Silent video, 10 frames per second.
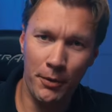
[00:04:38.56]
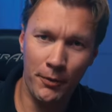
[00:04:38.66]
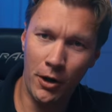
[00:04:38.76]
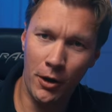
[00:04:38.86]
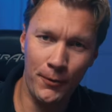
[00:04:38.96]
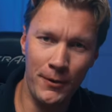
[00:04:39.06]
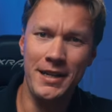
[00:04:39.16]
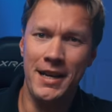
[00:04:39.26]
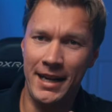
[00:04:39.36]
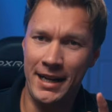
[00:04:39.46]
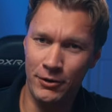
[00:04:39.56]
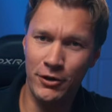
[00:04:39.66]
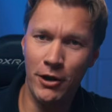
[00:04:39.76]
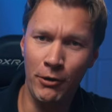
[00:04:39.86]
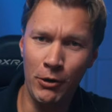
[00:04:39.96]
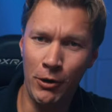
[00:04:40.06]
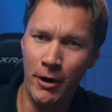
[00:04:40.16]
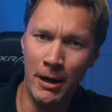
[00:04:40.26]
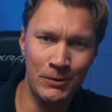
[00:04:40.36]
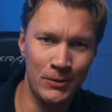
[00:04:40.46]
of coffee and I'll show you
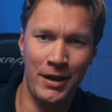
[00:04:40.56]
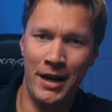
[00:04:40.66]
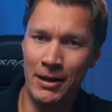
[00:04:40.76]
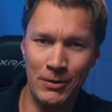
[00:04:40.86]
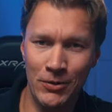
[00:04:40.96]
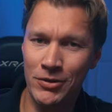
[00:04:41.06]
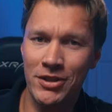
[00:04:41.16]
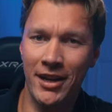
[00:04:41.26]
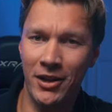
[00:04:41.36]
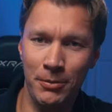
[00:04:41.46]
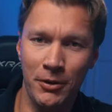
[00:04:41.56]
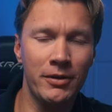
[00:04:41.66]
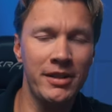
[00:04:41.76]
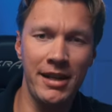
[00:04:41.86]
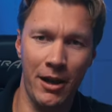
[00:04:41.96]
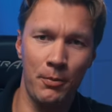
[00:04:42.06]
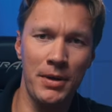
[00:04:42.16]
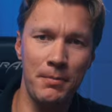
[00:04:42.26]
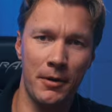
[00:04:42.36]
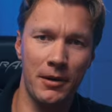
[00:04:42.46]
around on how to set up your
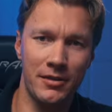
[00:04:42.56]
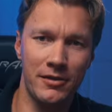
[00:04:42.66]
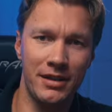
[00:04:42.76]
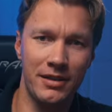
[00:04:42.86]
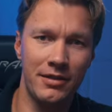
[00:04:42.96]
DLP policies.